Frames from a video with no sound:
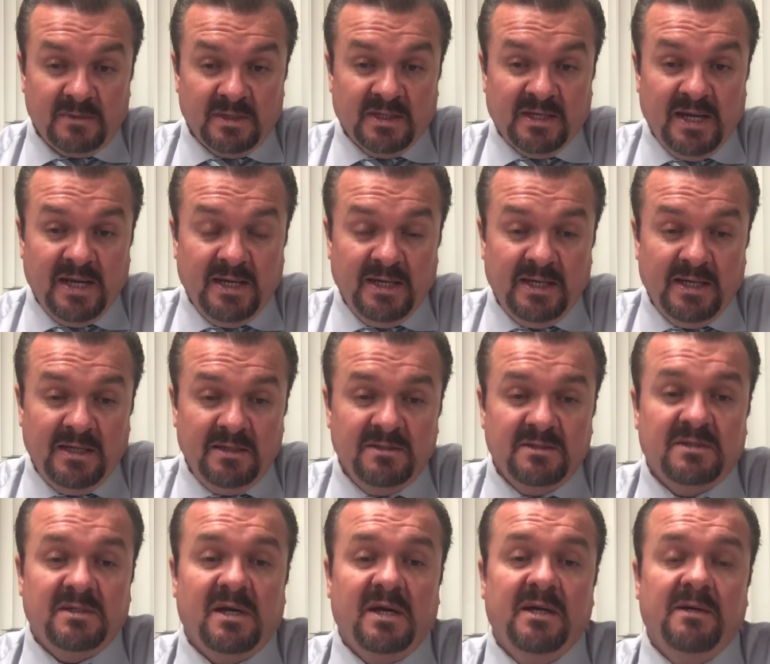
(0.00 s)
gain
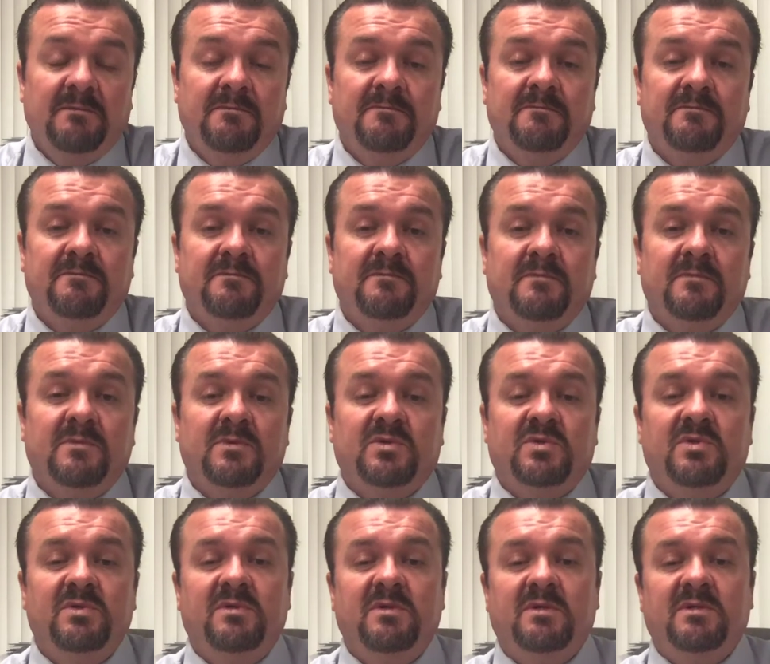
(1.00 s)
insight
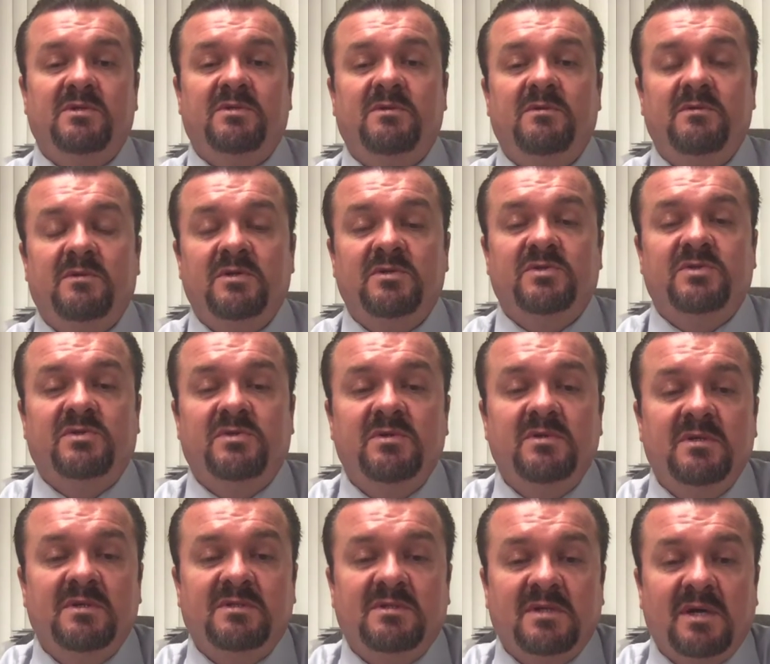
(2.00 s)
to their
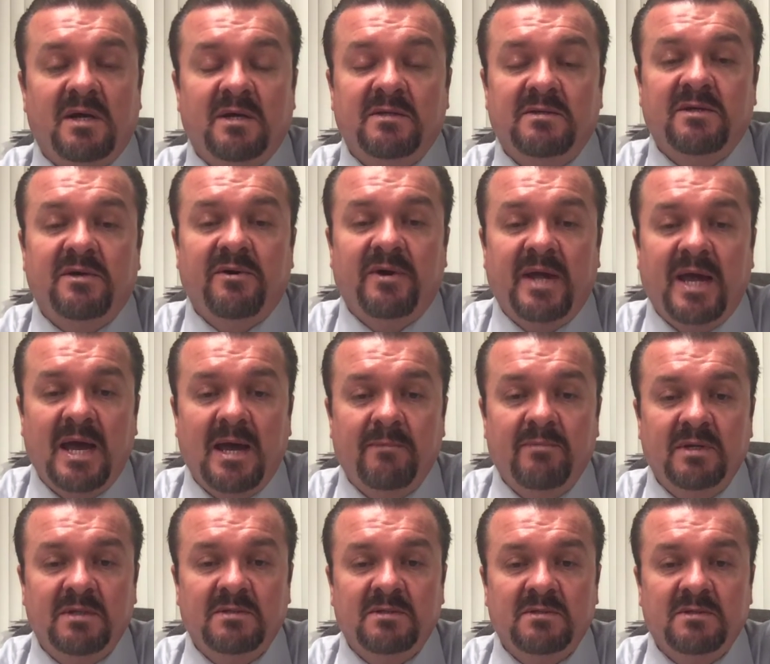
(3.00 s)
students' dietary
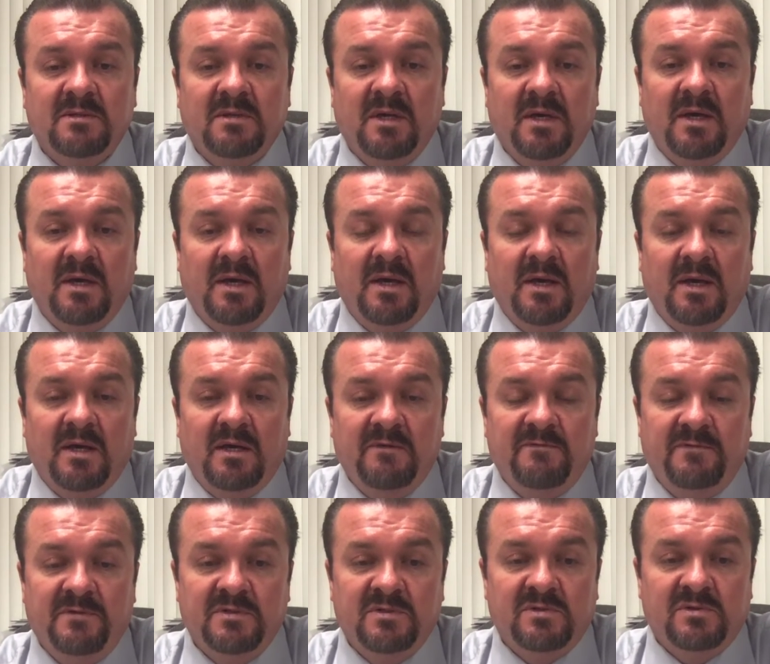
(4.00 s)
habits
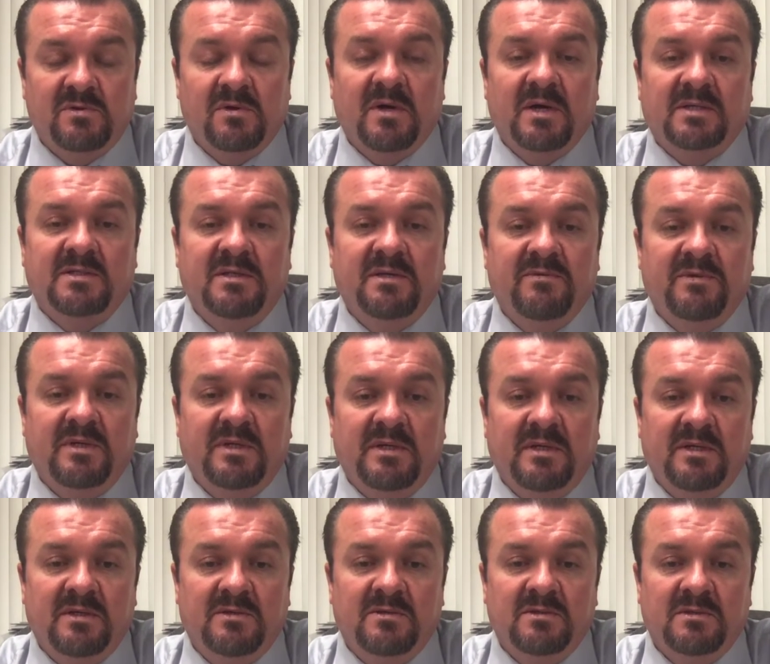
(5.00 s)
and physical activity
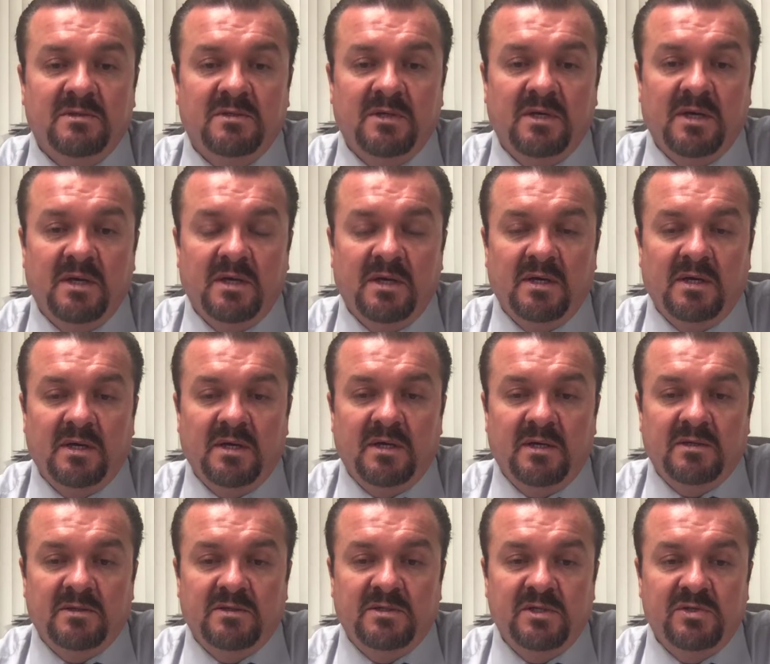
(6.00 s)
needs.
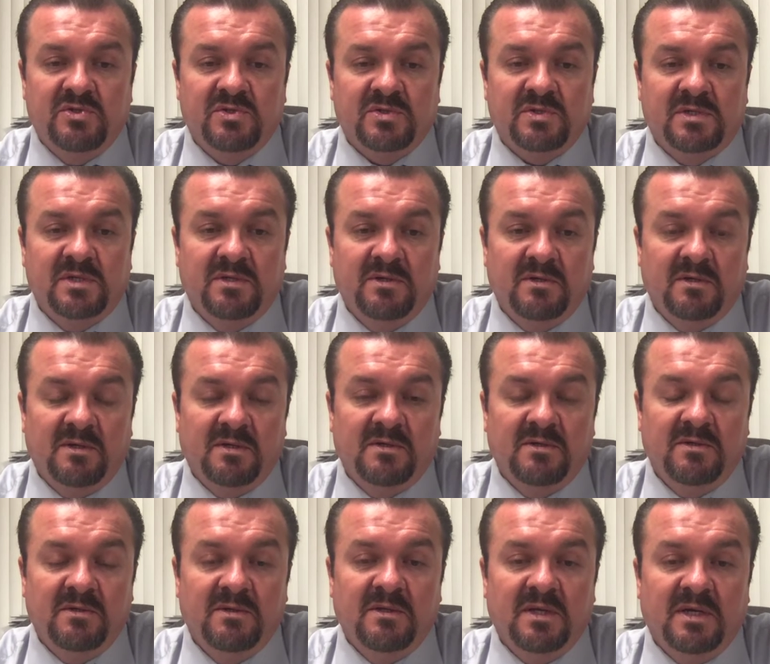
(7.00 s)
Teachers can
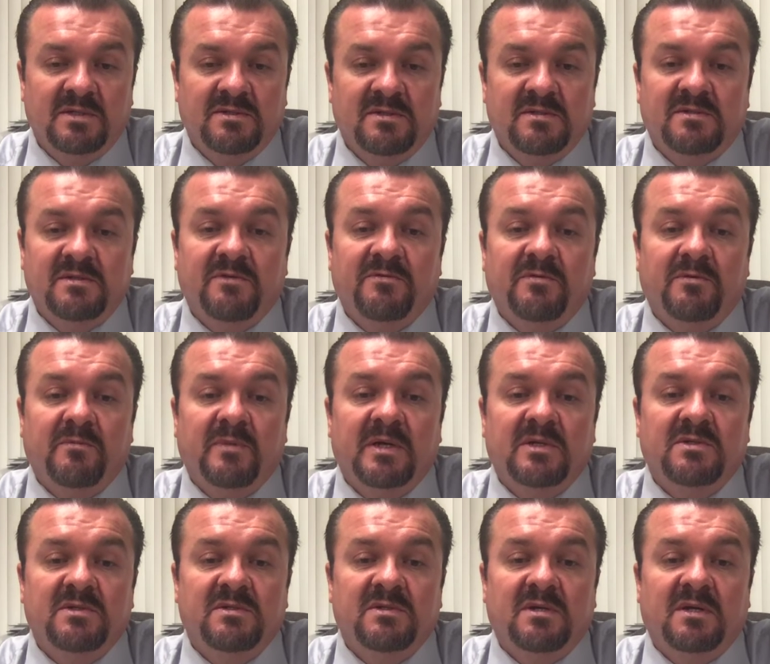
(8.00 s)
utilize this
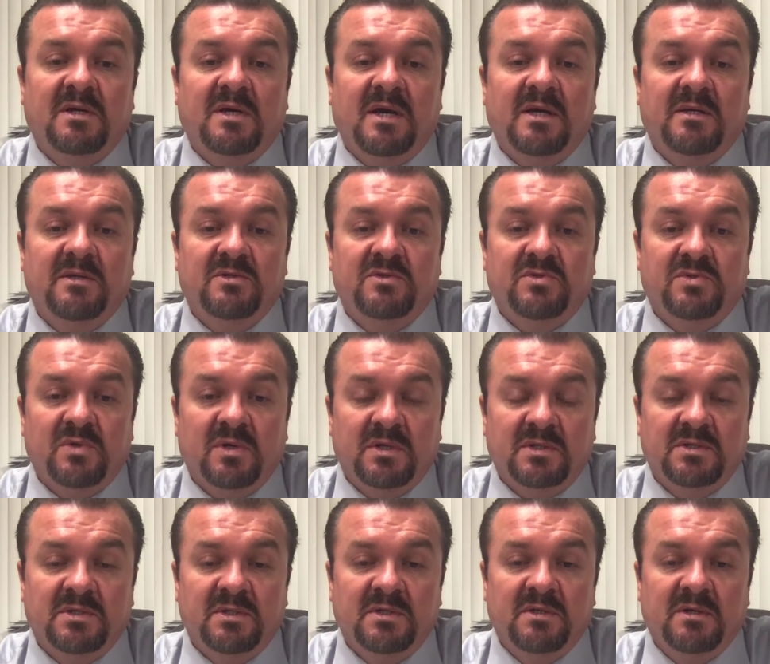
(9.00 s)
information to guide
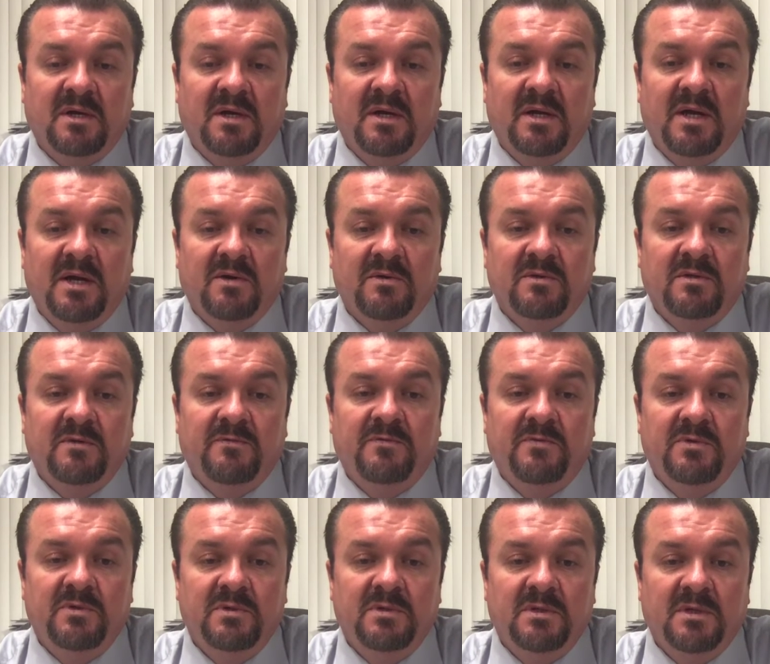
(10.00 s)
instruction on healthy
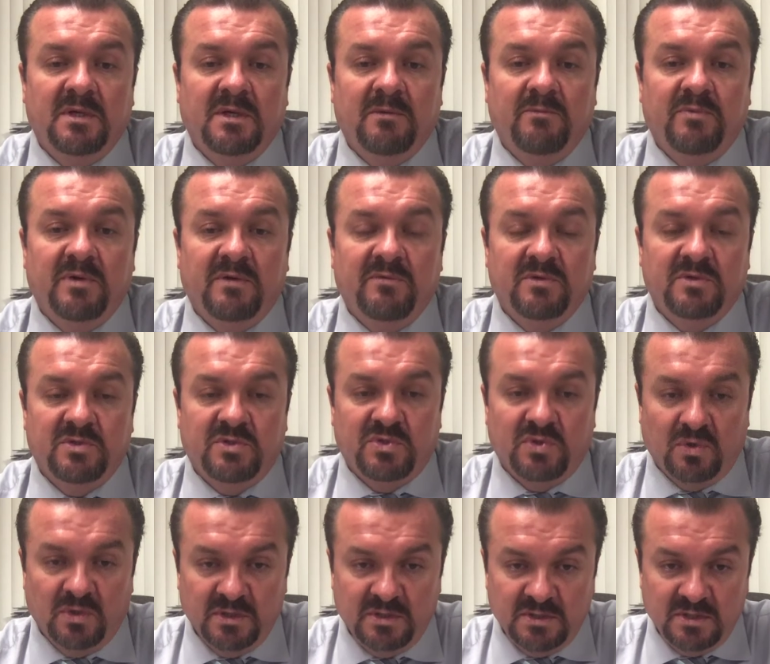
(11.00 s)
food and beverage
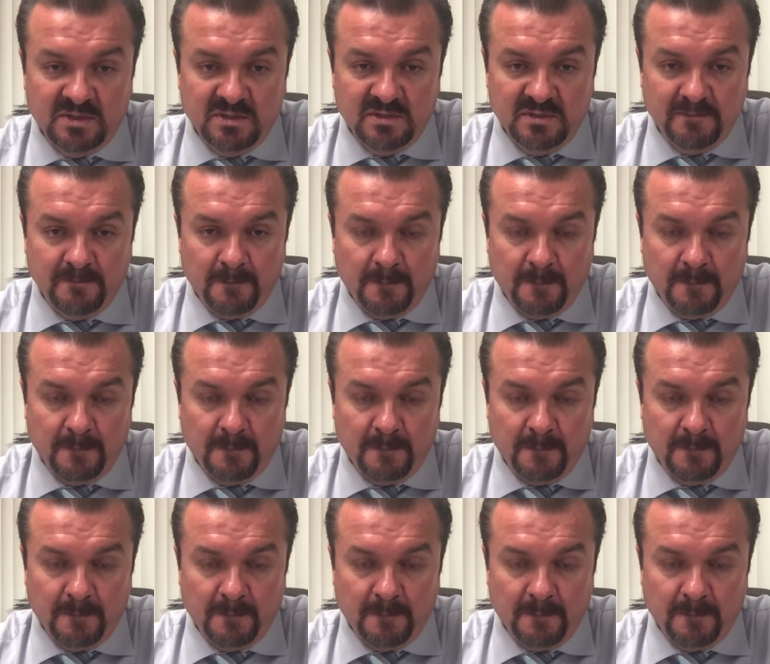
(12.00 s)
choices.